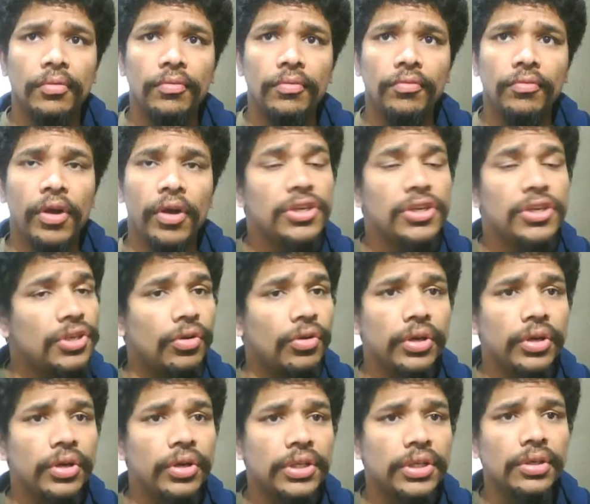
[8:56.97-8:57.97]
voice
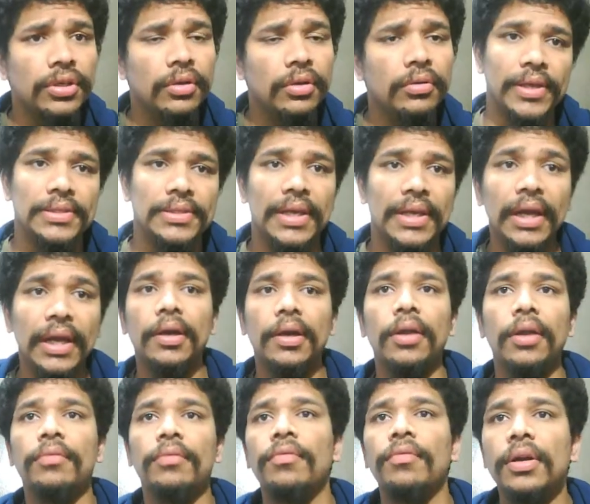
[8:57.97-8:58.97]
recognition. It
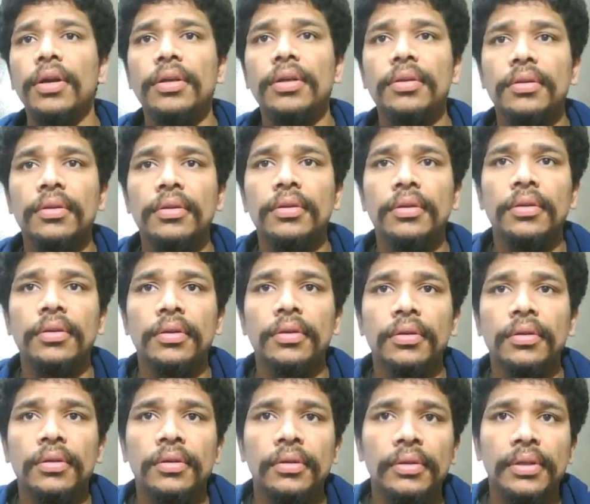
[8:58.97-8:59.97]
convert
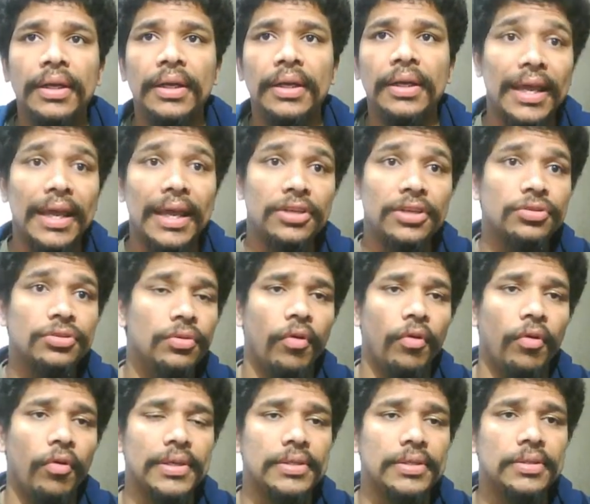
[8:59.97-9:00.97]
the text to
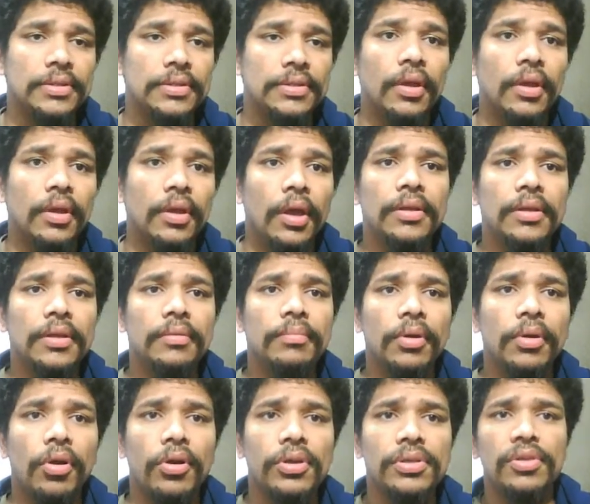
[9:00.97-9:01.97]
voice, and
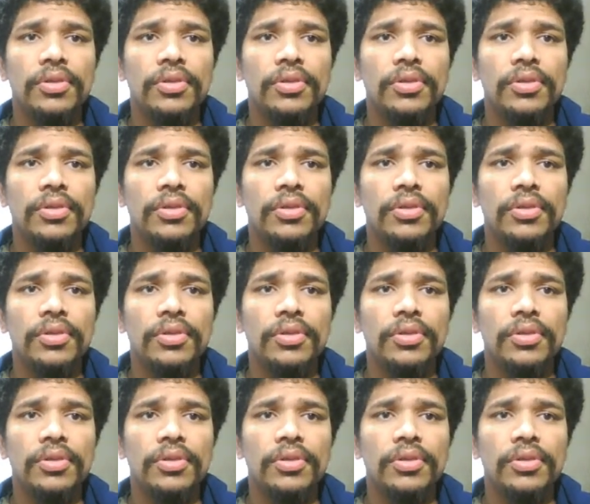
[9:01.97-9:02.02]
because